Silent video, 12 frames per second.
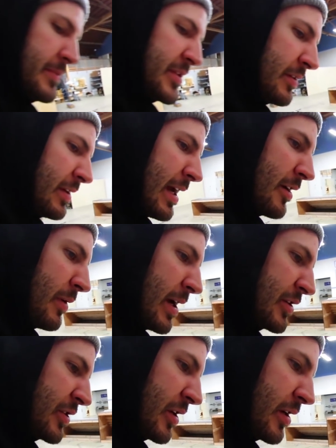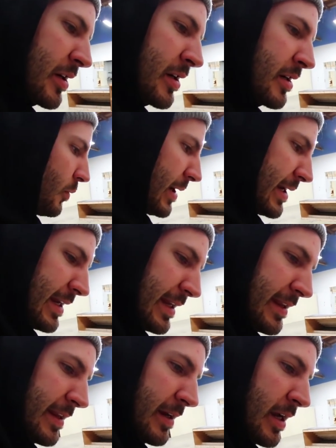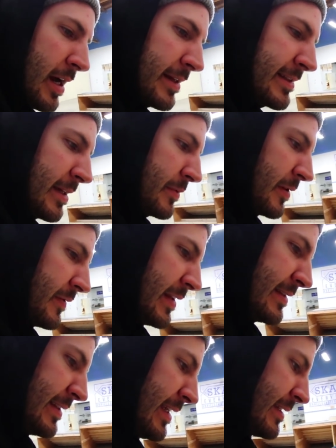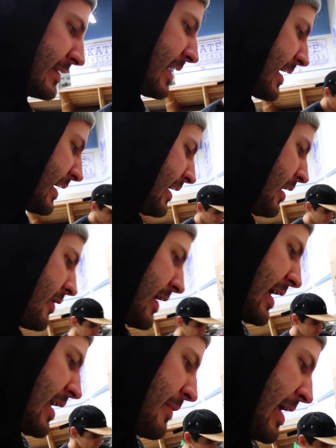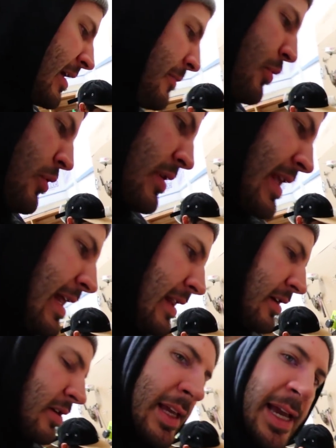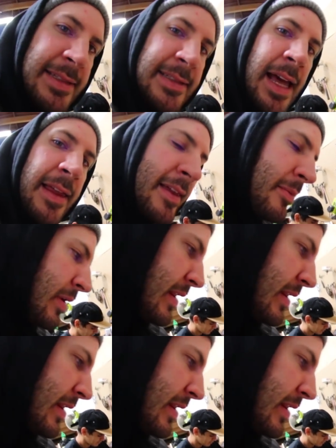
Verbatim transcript: I'm still not quite sure what the concept of this is. Like, are they going to make a board that literally has nothing